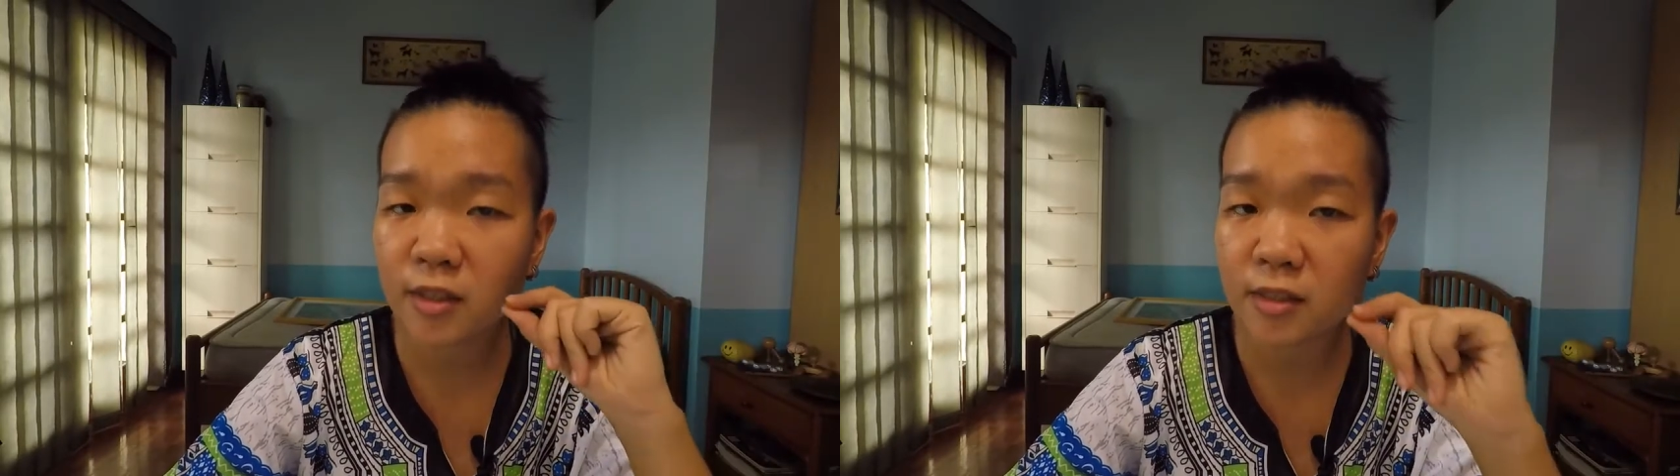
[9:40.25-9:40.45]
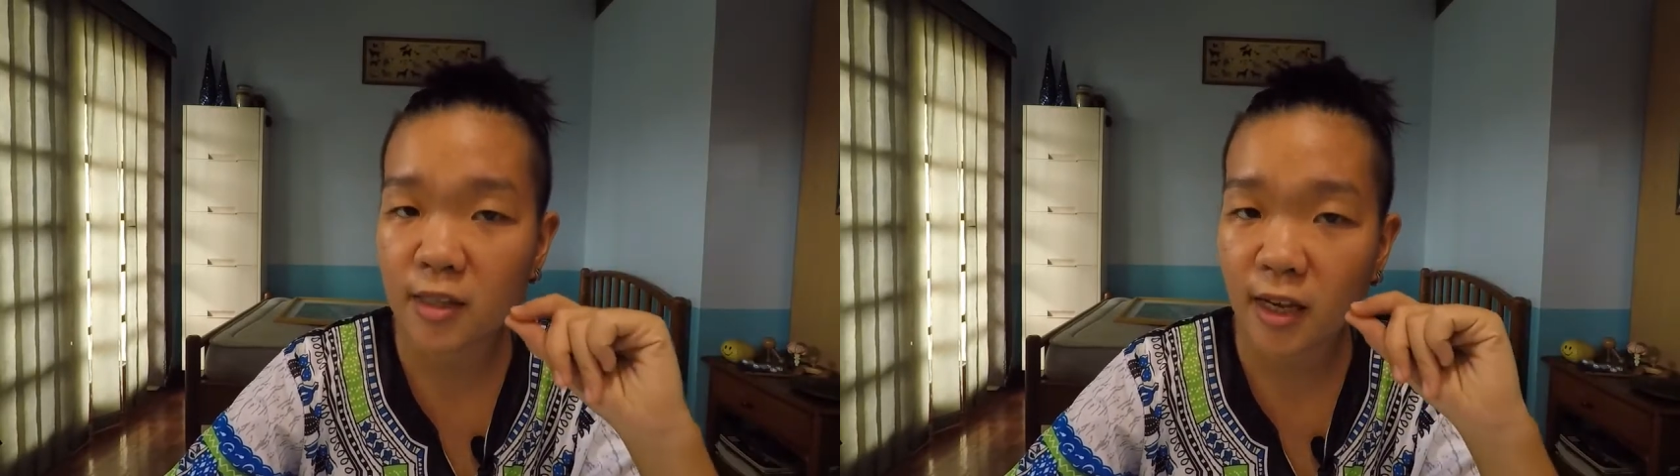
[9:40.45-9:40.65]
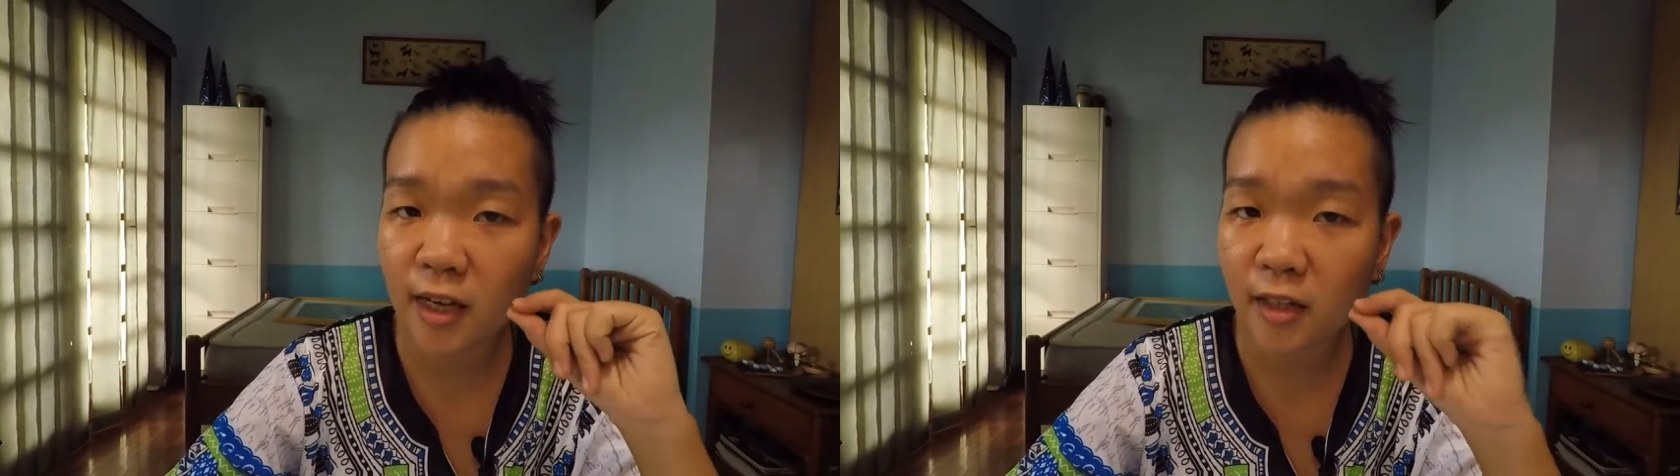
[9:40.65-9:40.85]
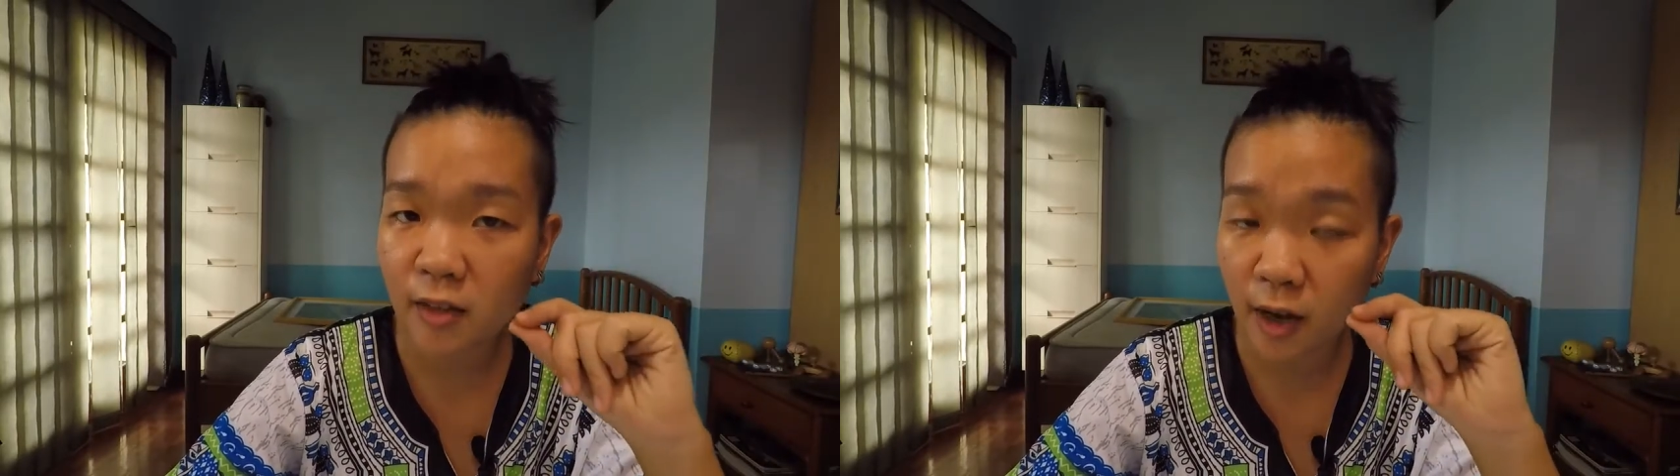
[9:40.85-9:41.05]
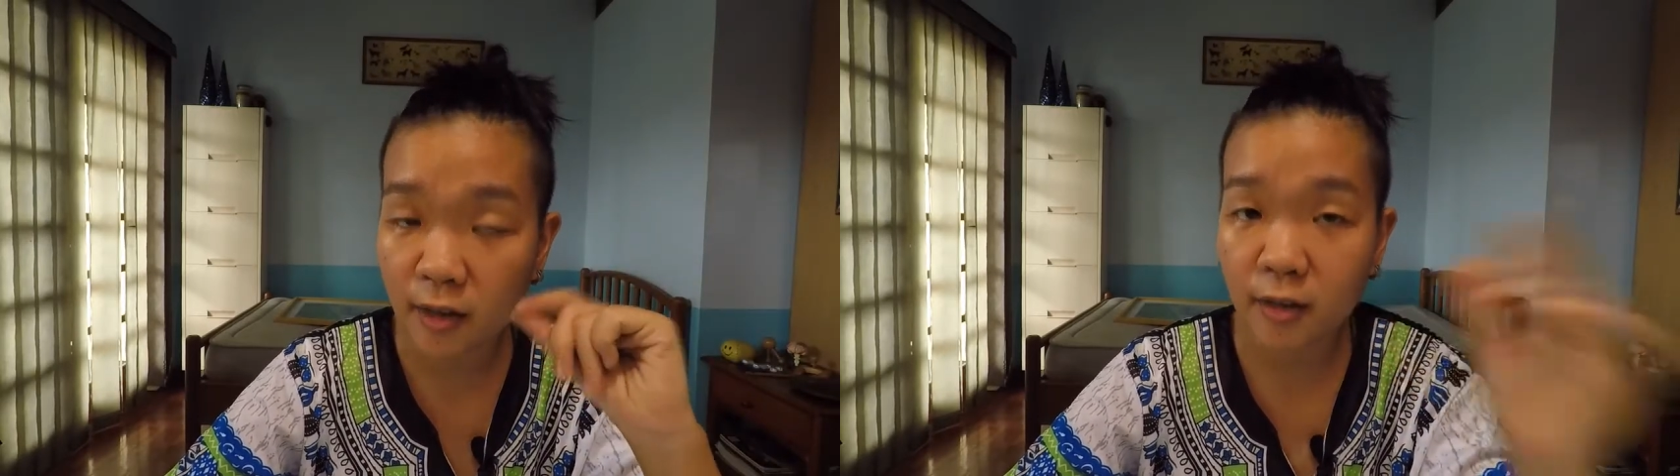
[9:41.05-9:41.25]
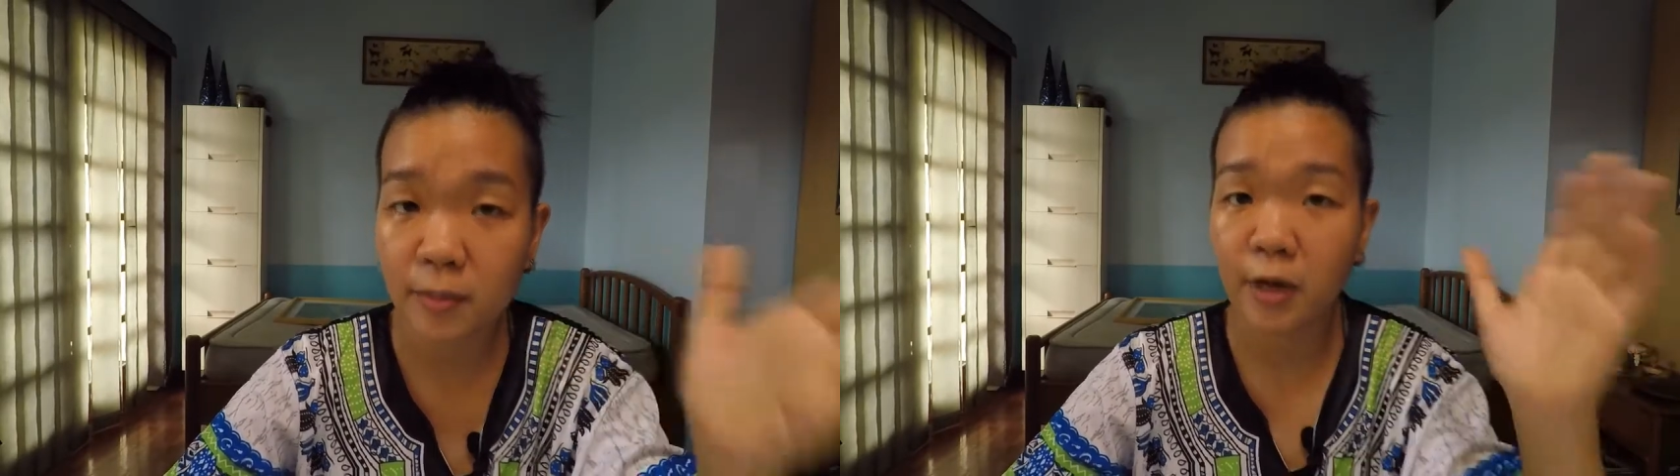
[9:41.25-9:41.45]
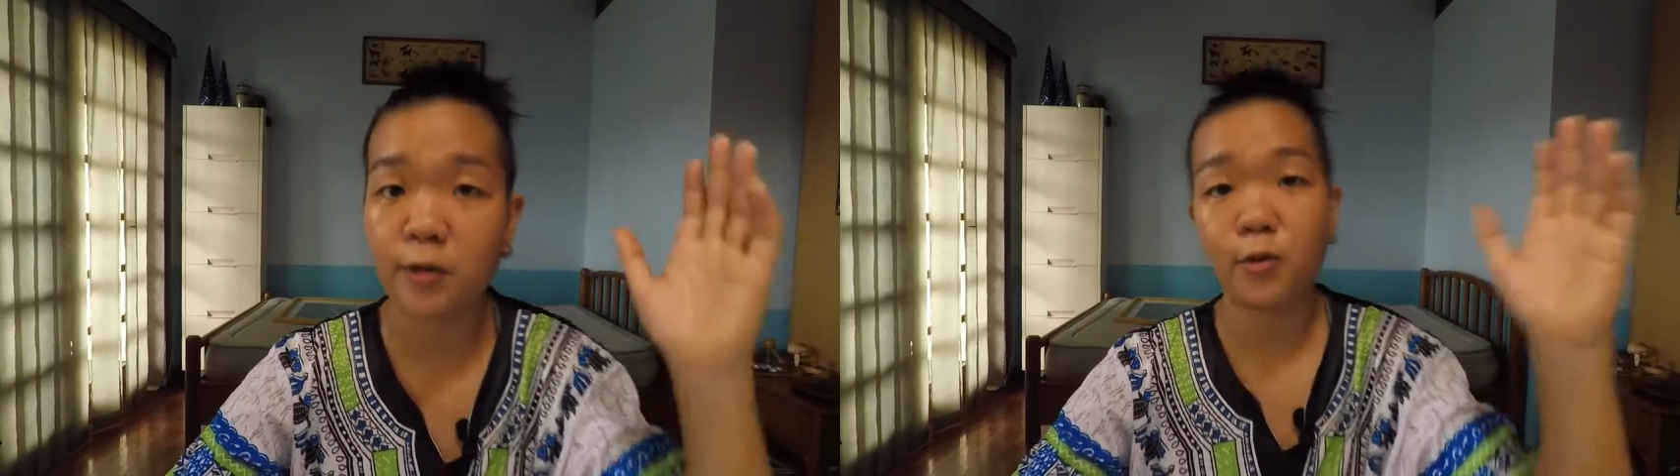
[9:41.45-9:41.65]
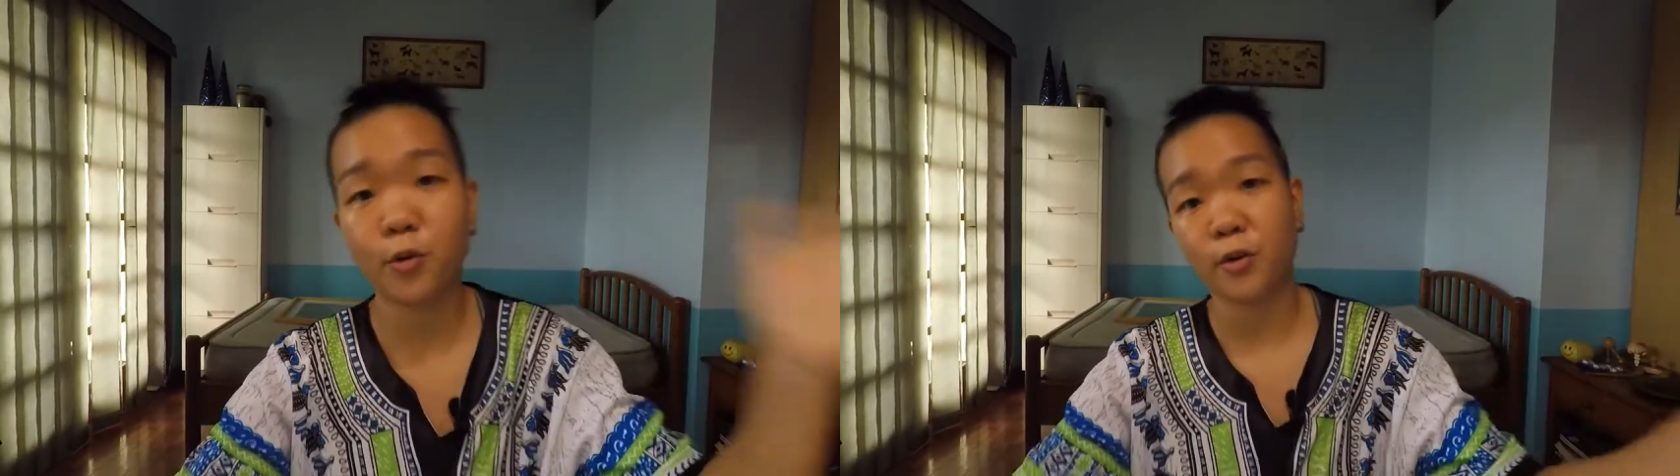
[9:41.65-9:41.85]
say a lot about
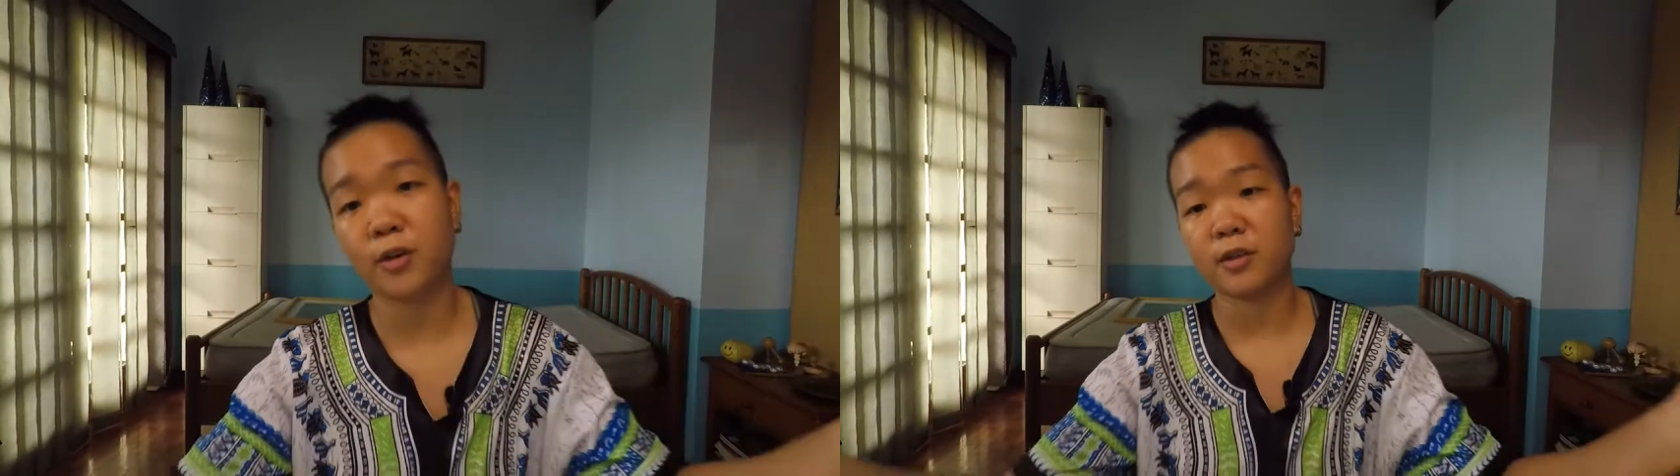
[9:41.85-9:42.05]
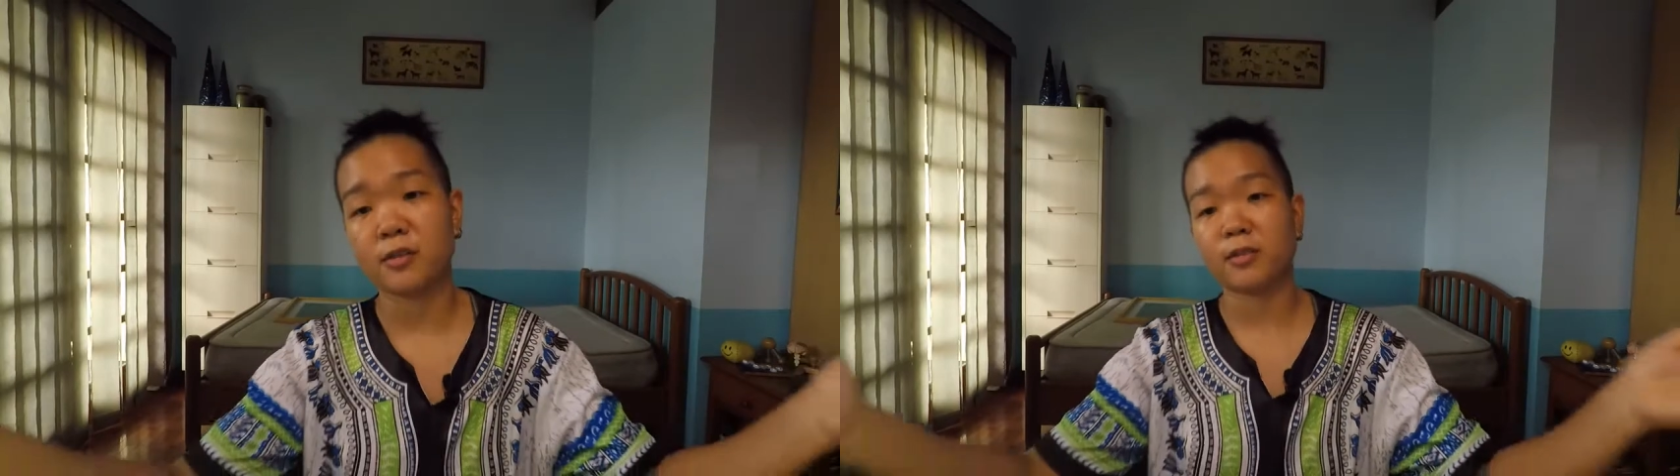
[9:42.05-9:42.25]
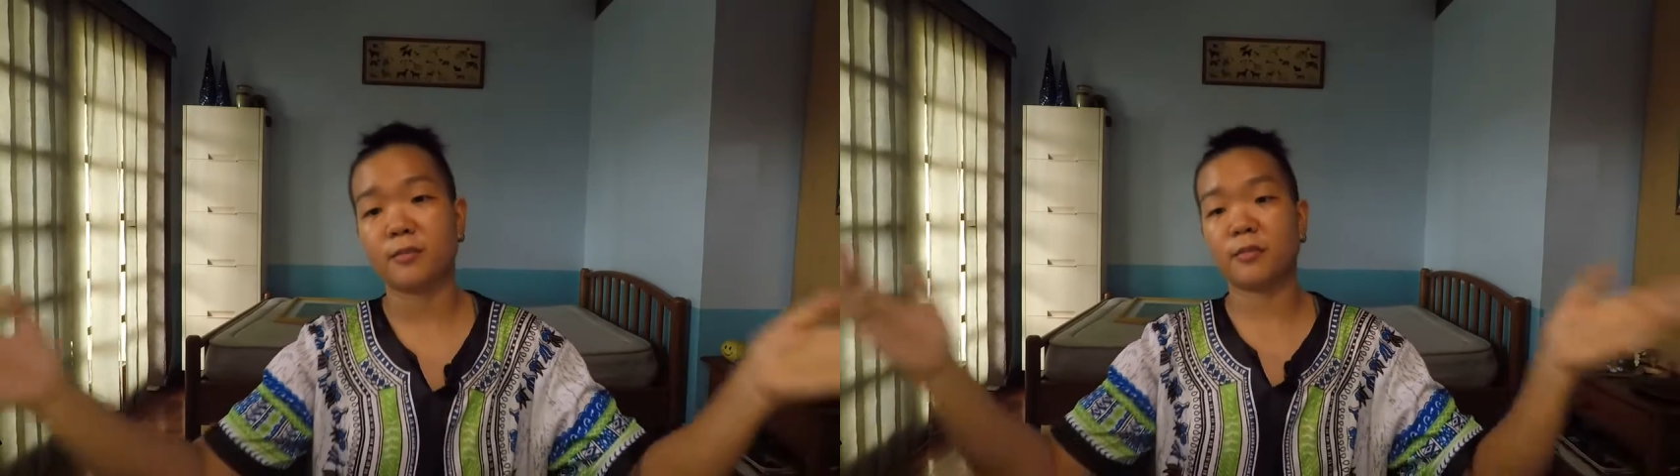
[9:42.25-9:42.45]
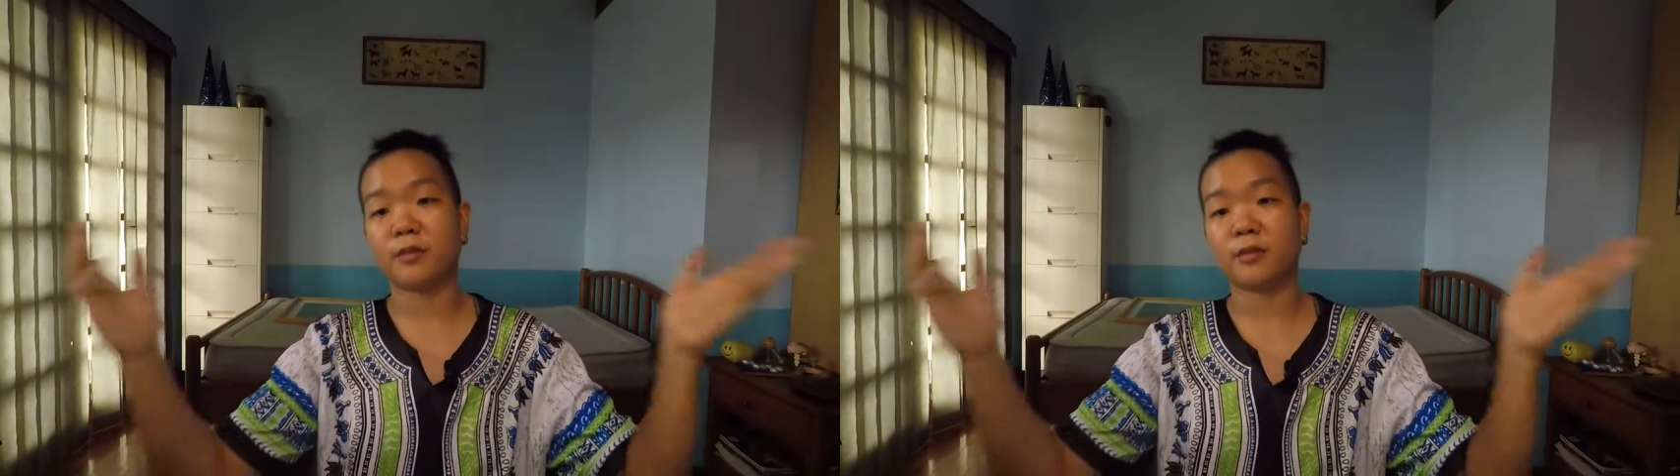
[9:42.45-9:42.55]
an organism.